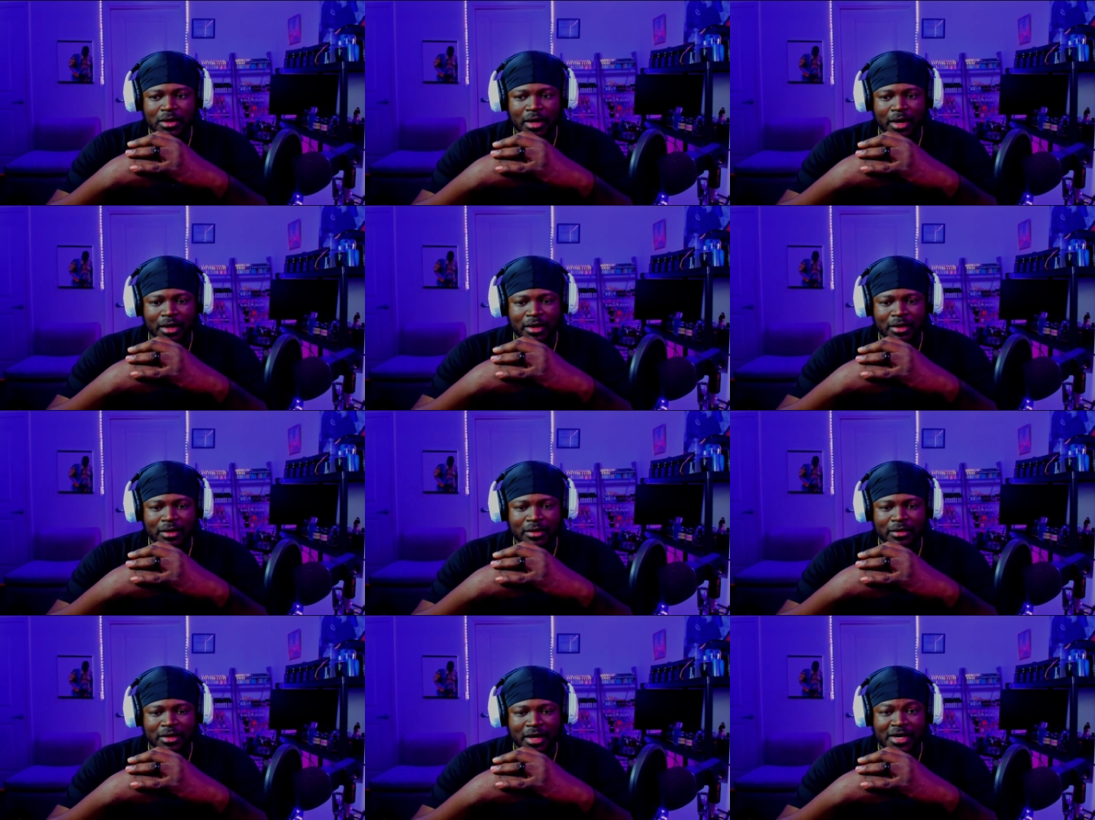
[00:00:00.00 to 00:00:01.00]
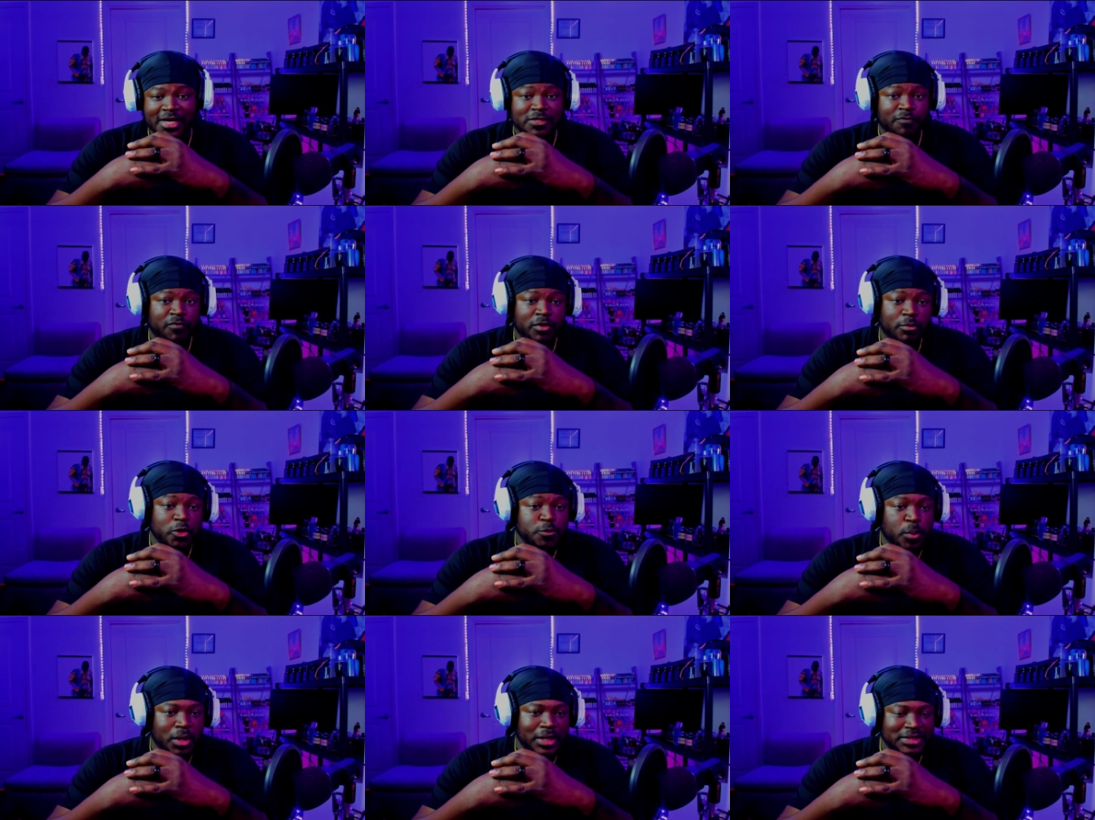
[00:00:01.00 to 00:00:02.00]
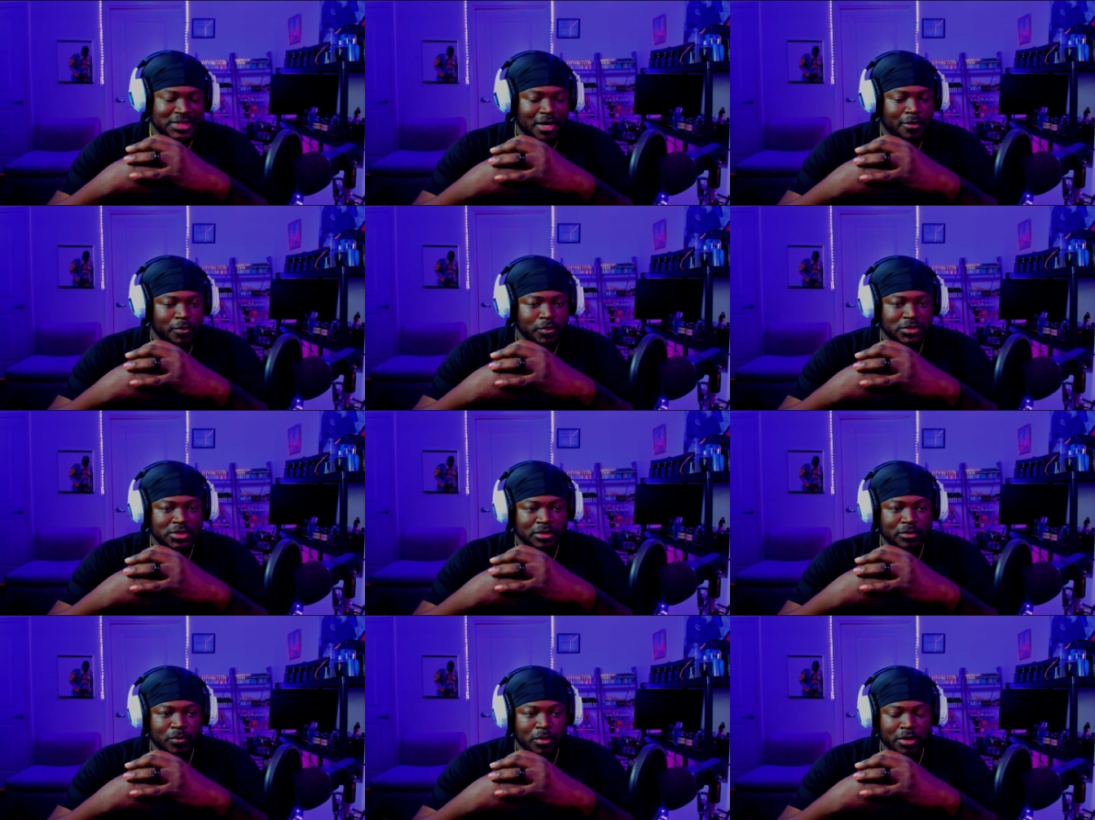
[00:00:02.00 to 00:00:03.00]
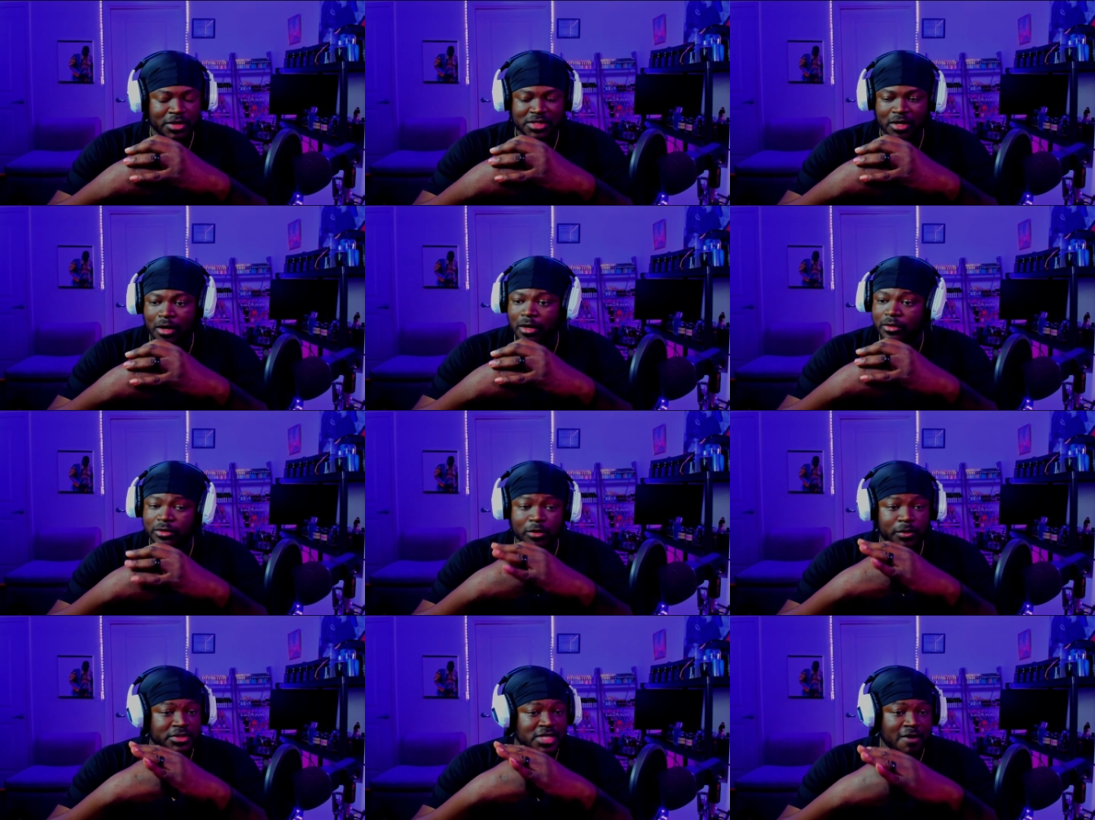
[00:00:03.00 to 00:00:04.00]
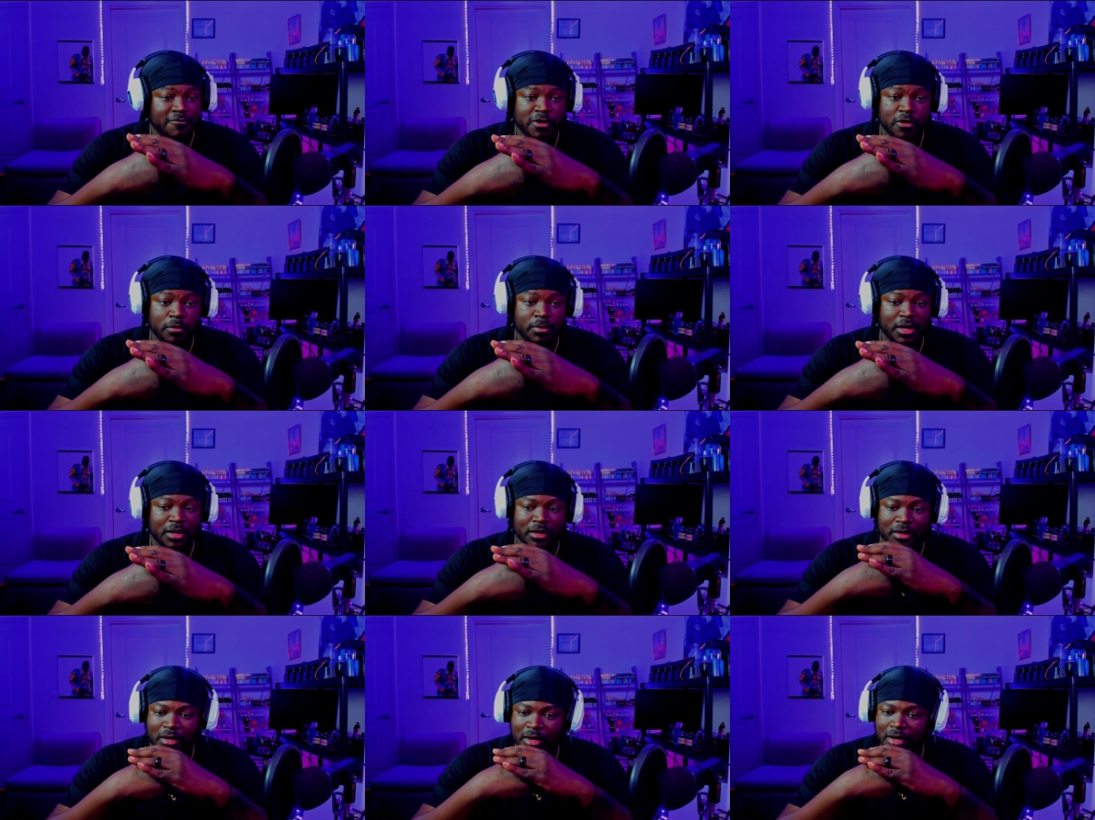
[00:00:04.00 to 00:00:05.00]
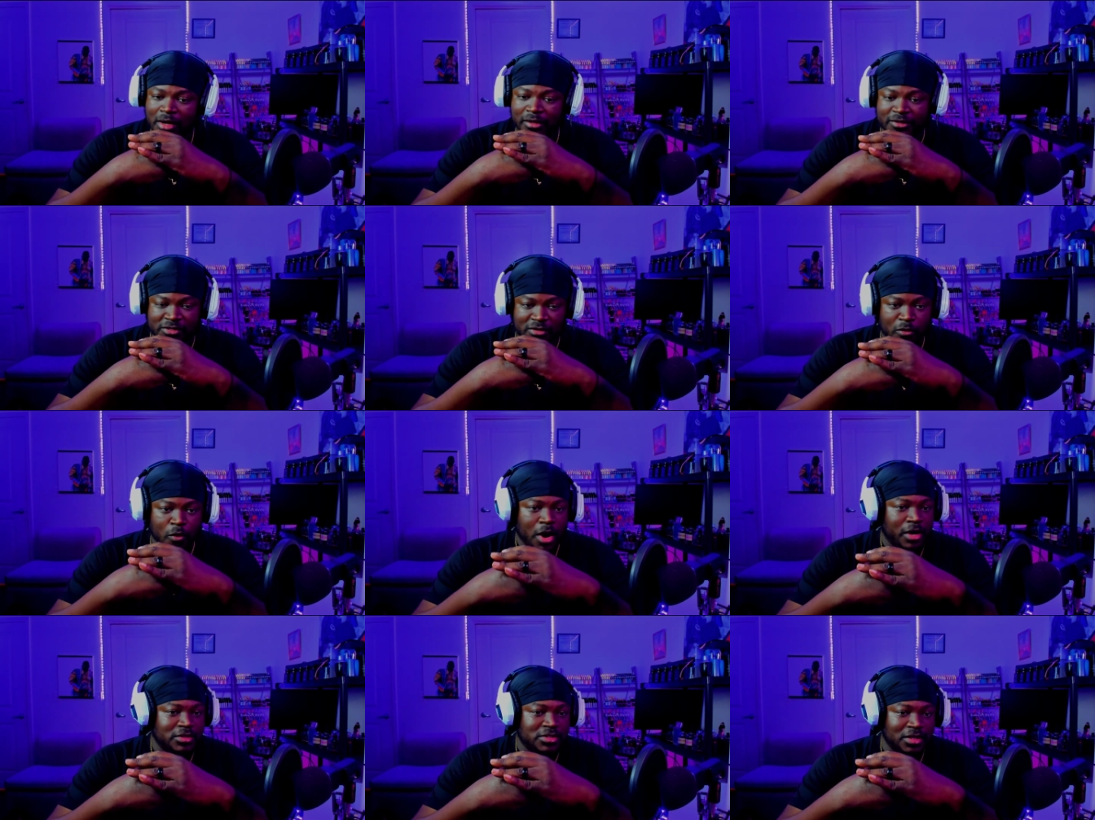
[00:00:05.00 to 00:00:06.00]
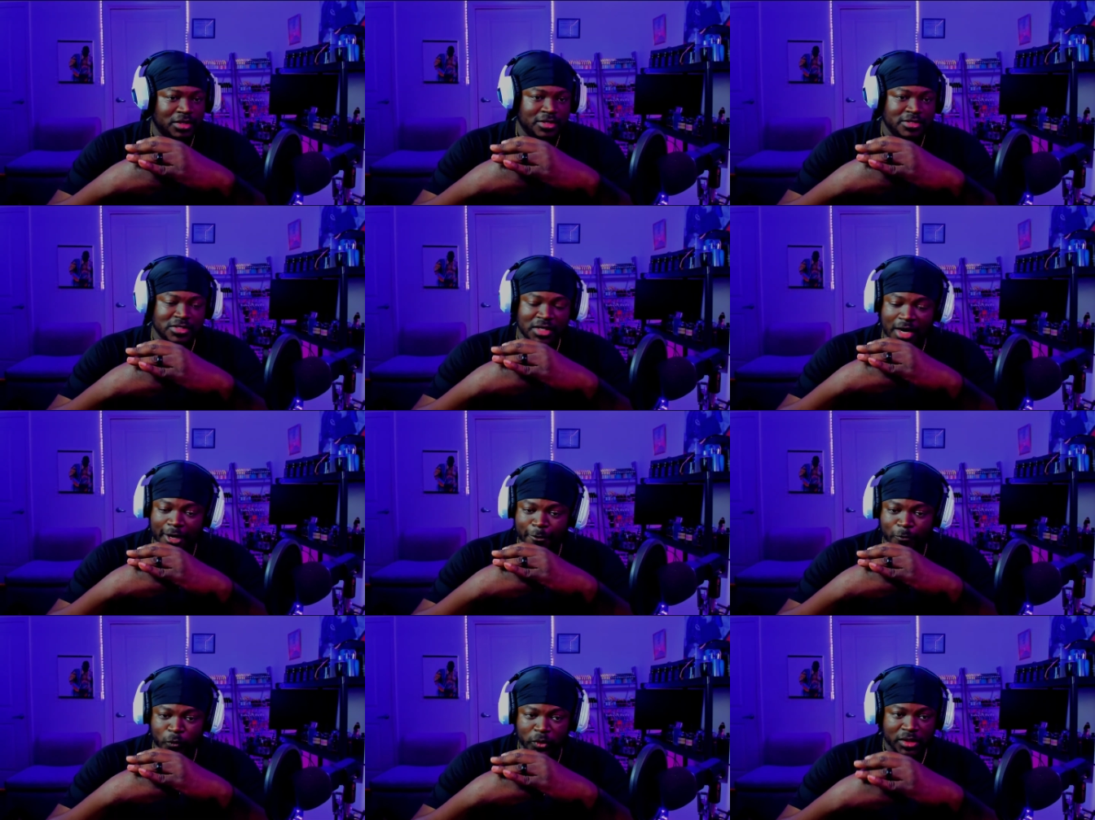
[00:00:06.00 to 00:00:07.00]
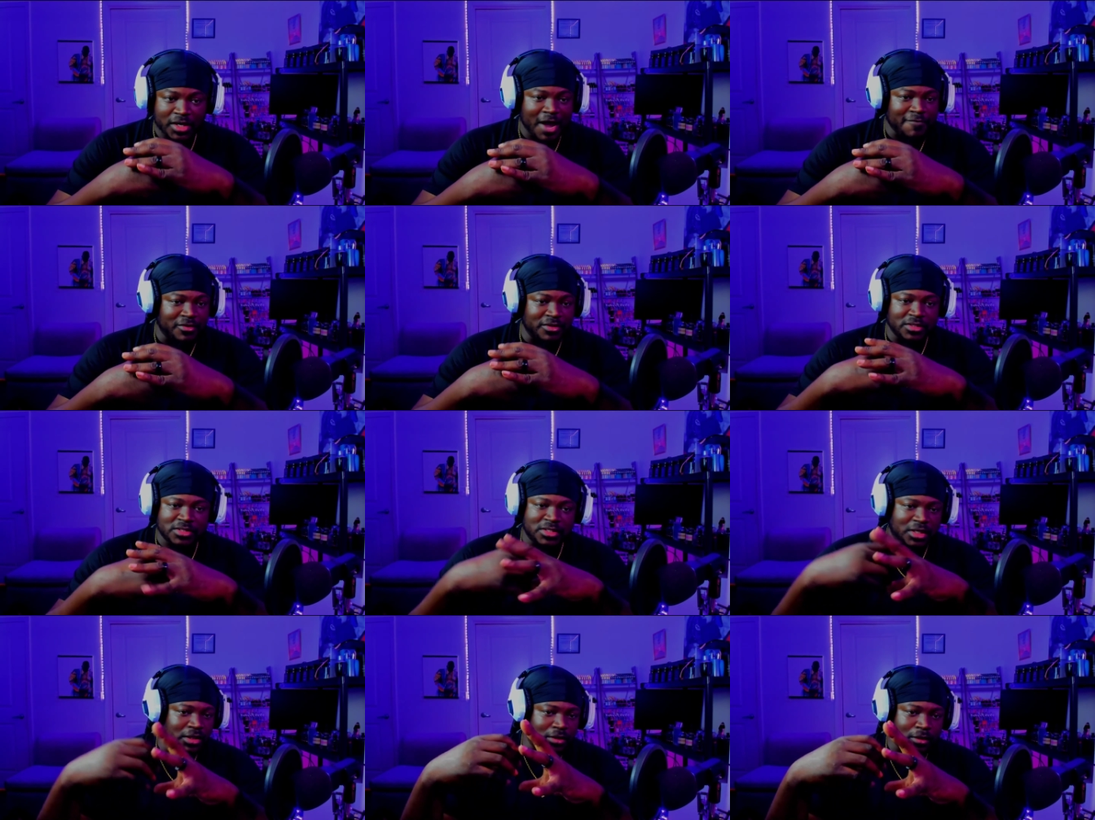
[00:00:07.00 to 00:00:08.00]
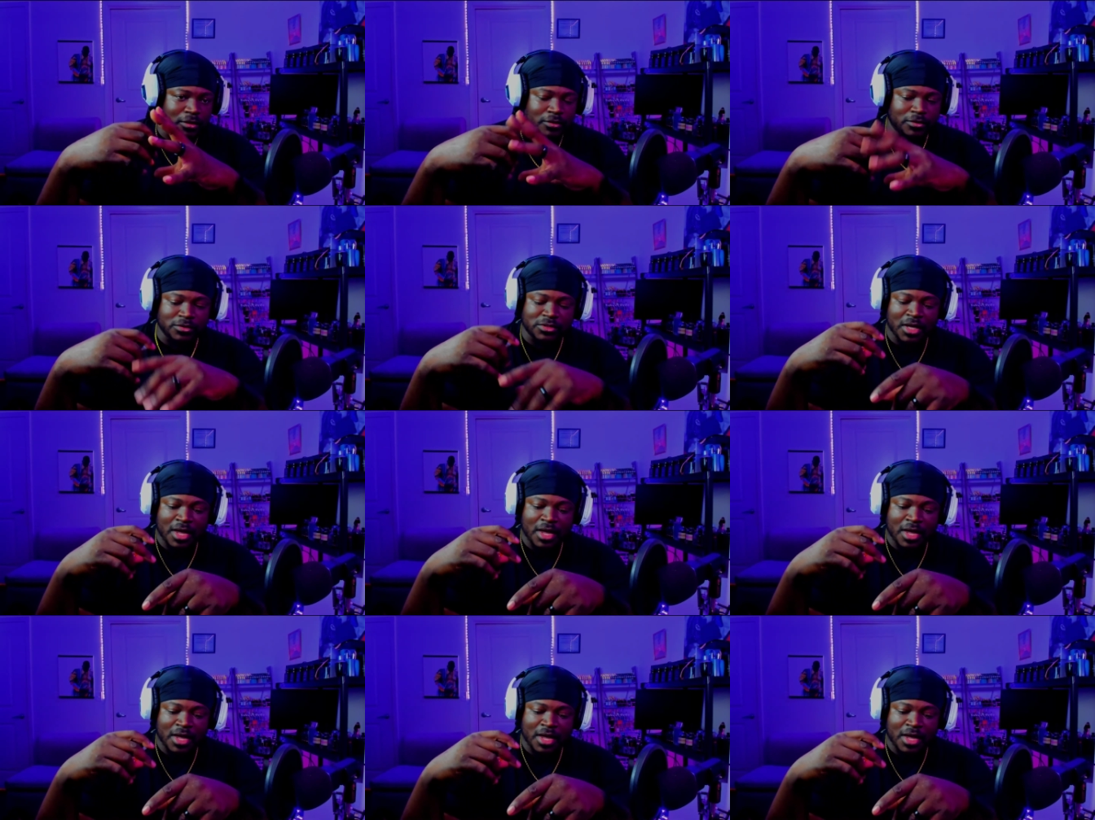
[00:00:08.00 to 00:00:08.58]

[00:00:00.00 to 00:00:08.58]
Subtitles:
And that's, for the most part, that's how ouds tend to work. It's like, oh, you know, it's not for everybody. It's an acquired taste. You got to really have a distinct nose.